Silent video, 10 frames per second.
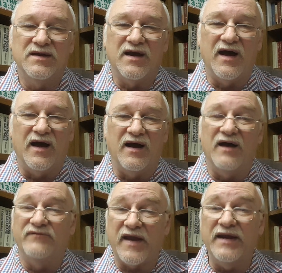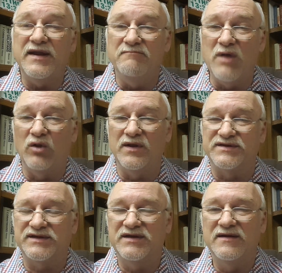of Andy
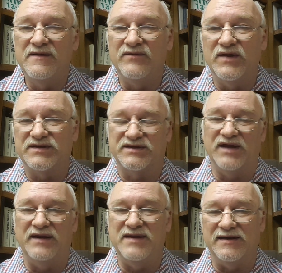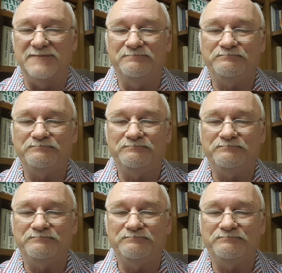Millis this Sunday.